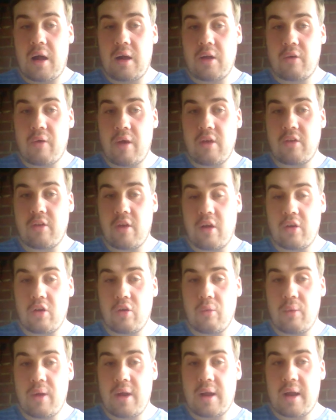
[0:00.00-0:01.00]
I had a great
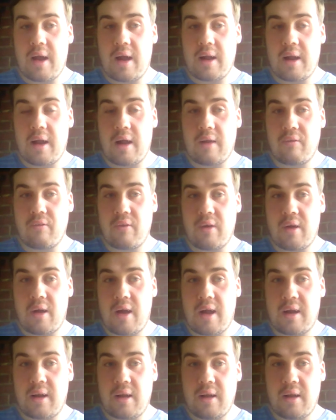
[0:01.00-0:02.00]
soccer week and I have
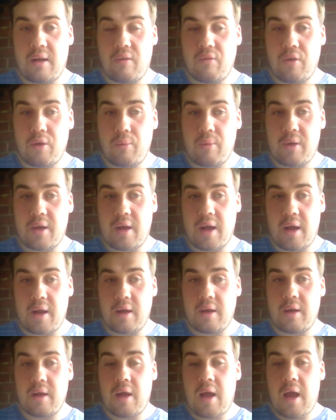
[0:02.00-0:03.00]
had a lovely
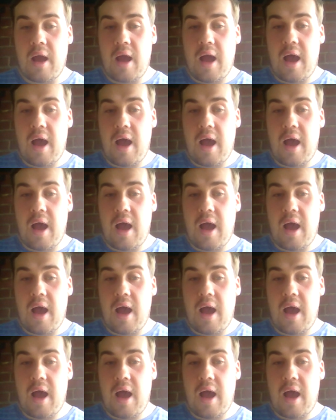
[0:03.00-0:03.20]
weekend